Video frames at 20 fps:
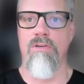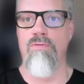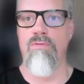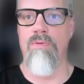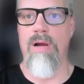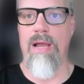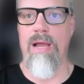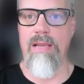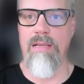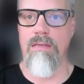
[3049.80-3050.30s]

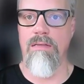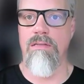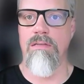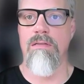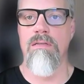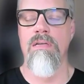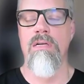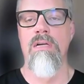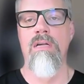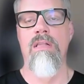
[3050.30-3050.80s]

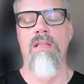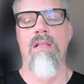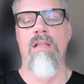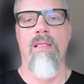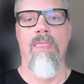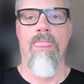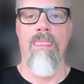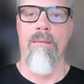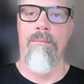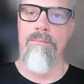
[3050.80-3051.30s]
writes.
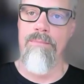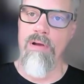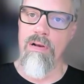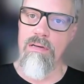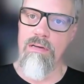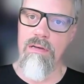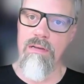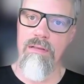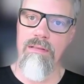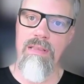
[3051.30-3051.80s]

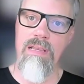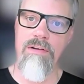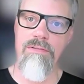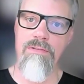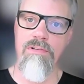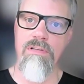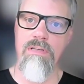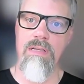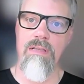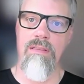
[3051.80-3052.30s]
But the
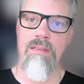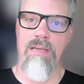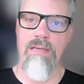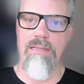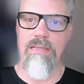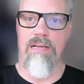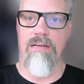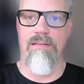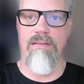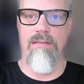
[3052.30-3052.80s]
interesting thing is
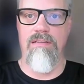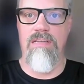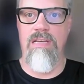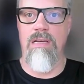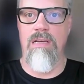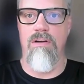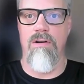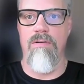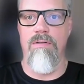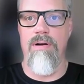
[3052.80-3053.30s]
that
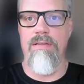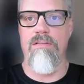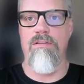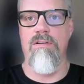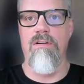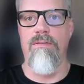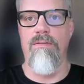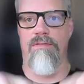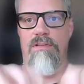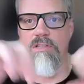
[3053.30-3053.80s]
CQRS
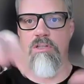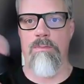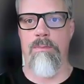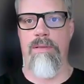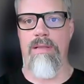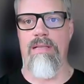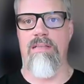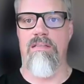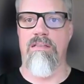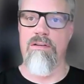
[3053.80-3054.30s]
sort of
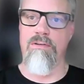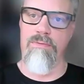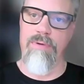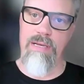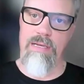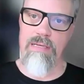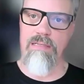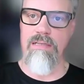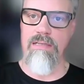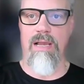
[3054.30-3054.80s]
splits the
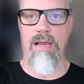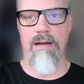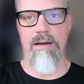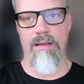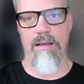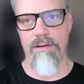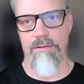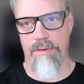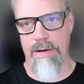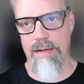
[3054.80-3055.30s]
read side
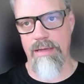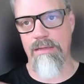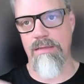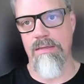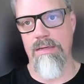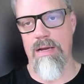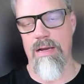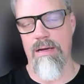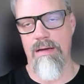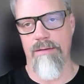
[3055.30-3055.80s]
and the write
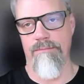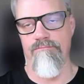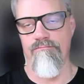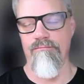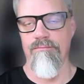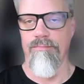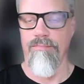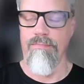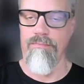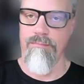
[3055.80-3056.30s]
side.
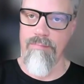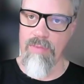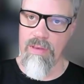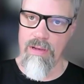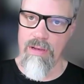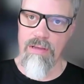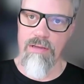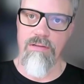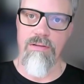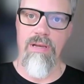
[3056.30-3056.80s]

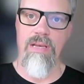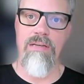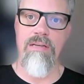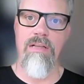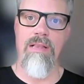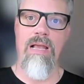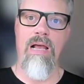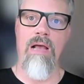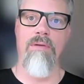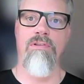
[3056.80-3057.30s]
So it
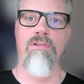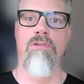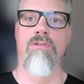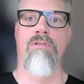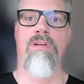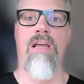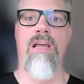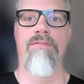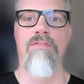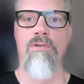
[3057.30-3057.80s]
allows you
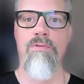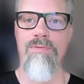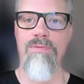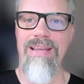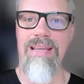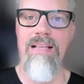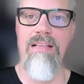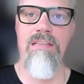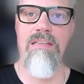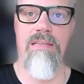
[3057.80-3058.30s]
to have the
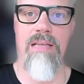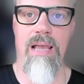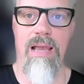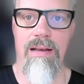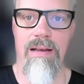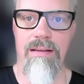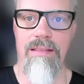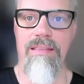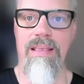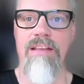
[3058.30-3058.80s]
read
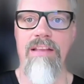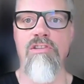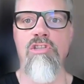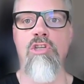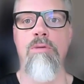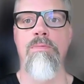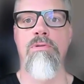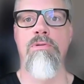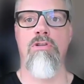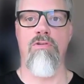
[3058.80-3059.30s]
side then
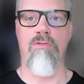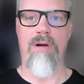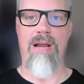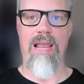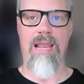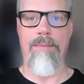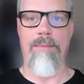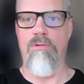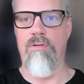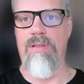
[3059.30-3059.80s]

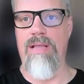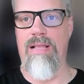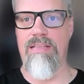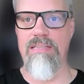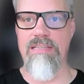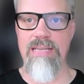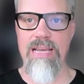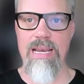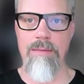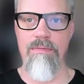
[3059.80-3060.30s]
subscribe to that
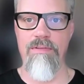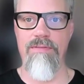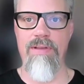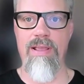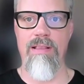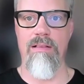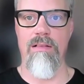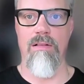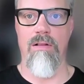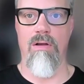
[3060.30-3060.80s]
same
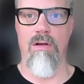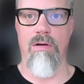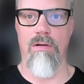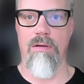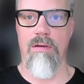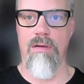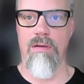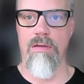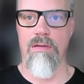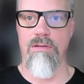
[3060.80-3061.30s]
event
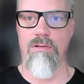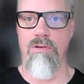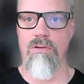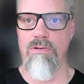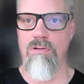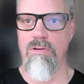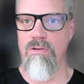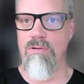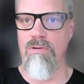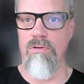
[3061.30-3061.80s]
log. So
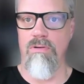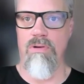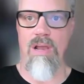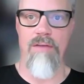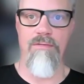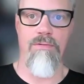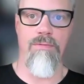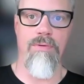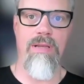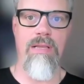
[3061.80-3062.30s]
you
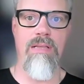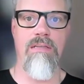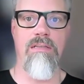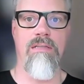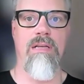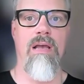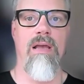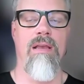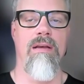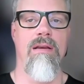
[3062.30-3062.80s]
have a read
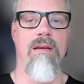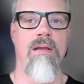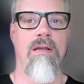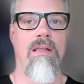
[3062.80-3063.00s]
side.